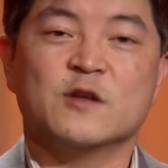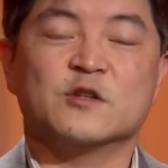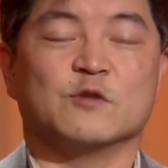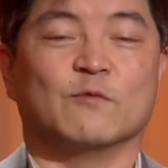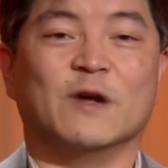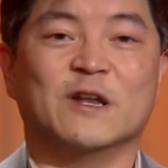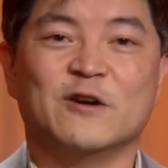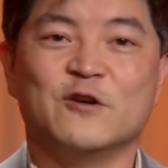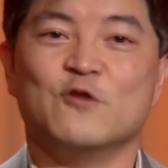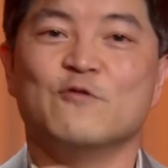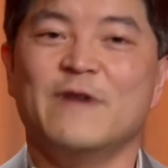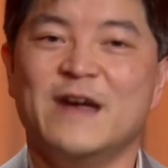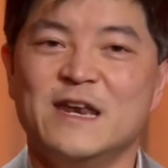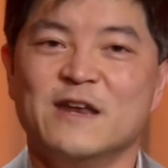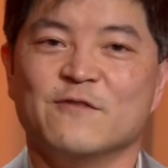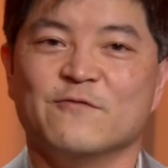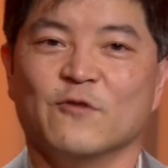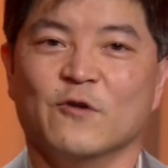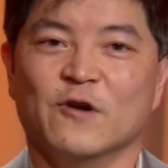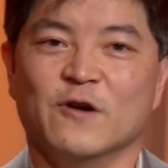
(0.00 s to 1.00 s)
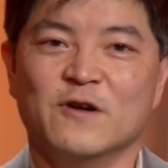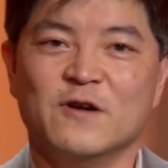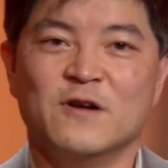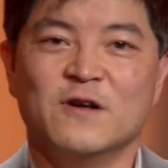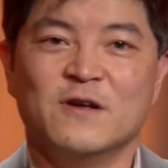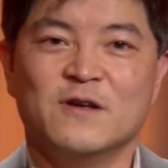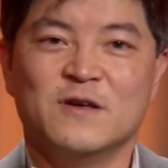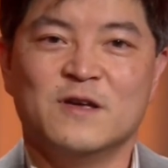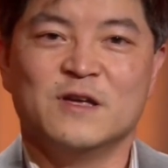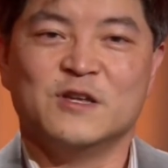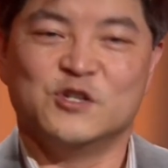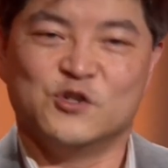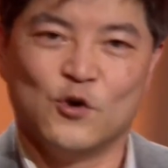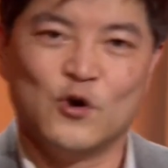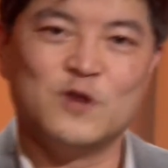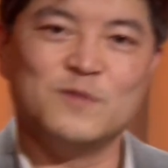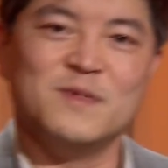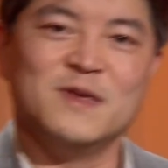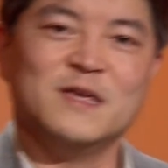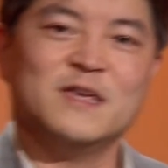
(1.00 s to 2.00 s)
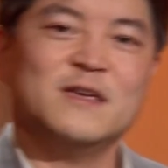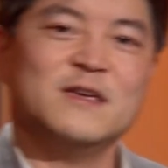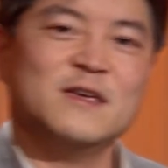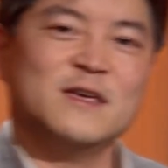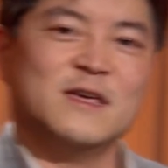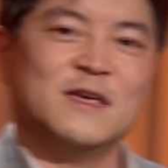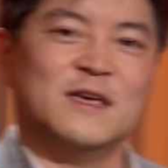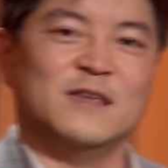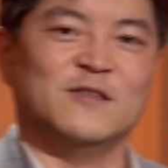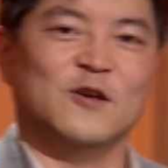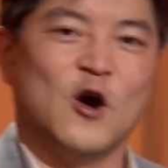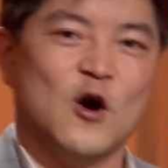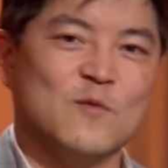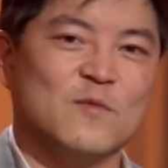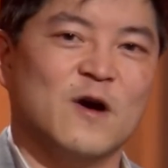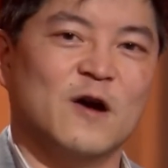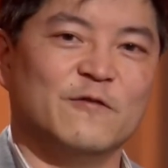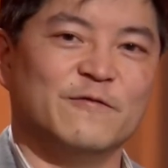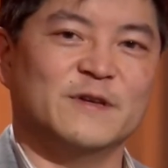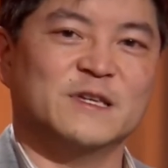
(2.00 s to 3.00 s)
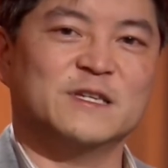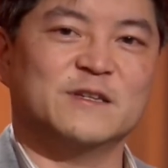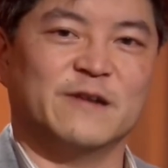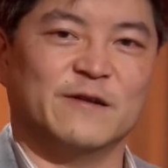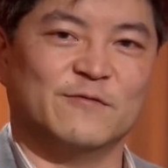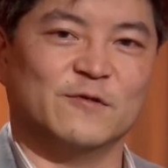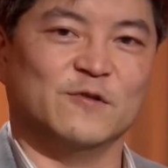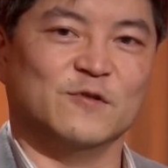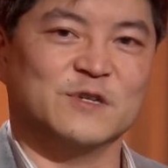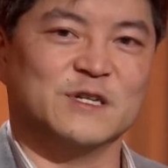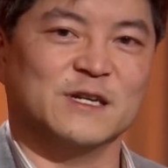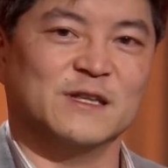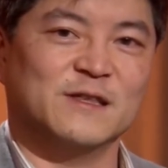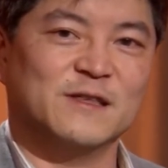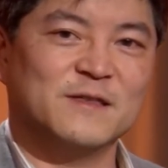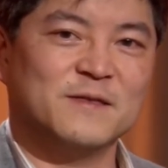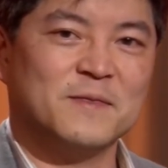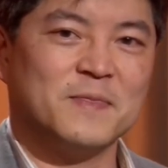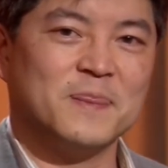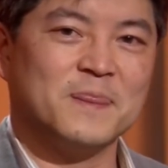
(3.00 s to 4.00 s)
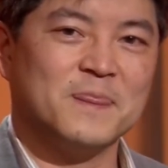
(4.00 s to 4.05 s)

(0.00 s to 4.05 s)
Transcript: So what are you waiting for? Join me in the home office revolution.